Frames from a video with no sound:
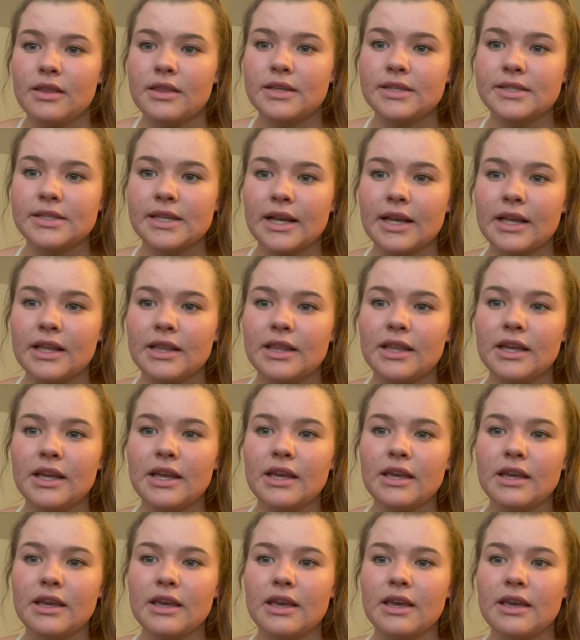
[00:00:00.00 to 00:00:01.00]
The second
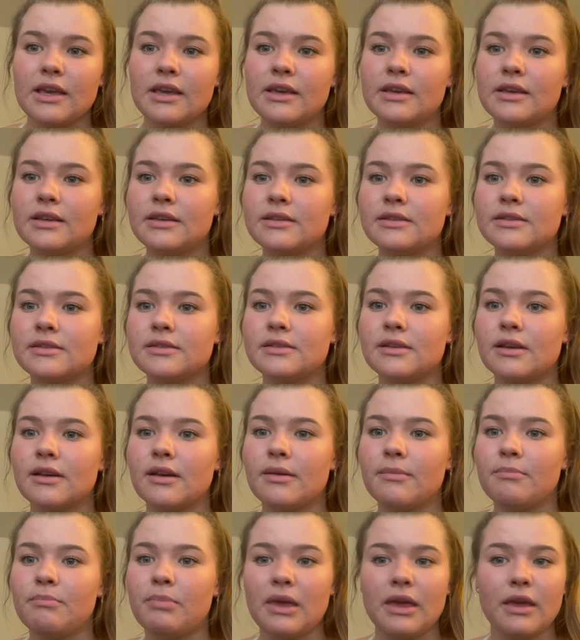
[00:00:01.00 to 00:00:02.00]
thing is
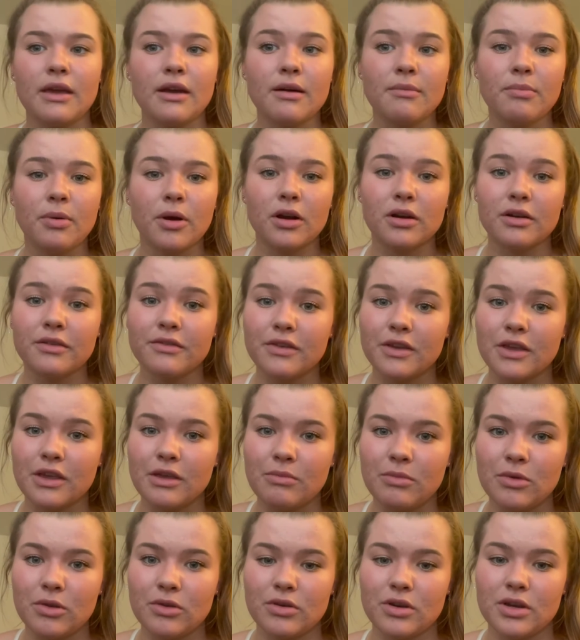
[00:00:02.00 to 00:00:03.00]
being a part of a
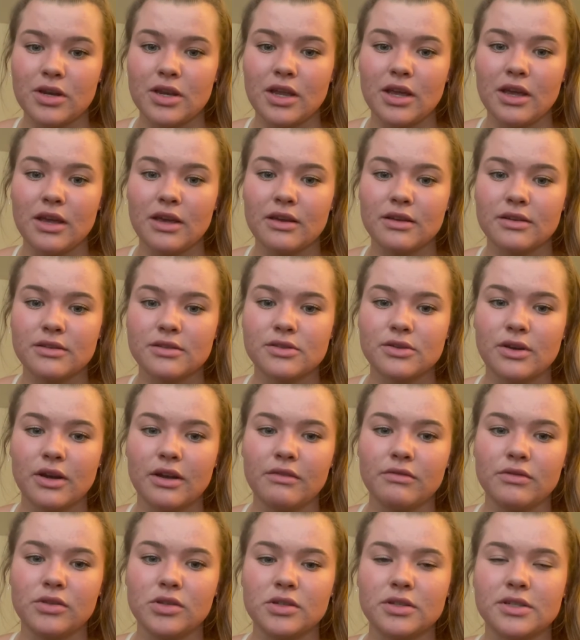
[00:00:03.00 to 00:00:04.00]
community. So
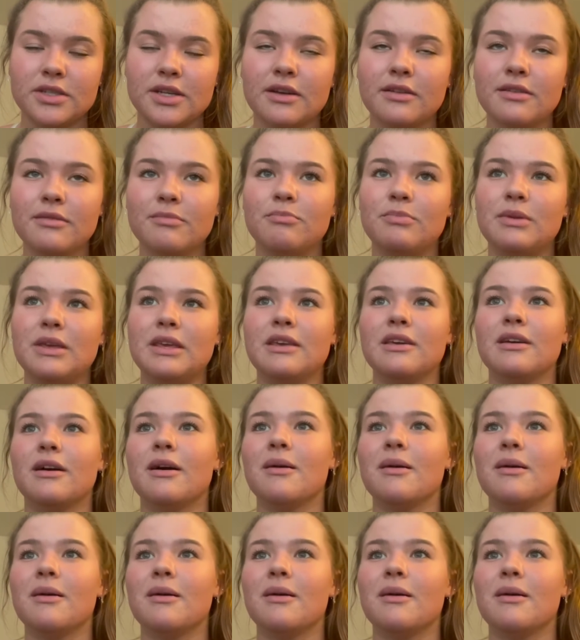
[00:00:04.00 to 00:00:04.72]
I've learned how to be a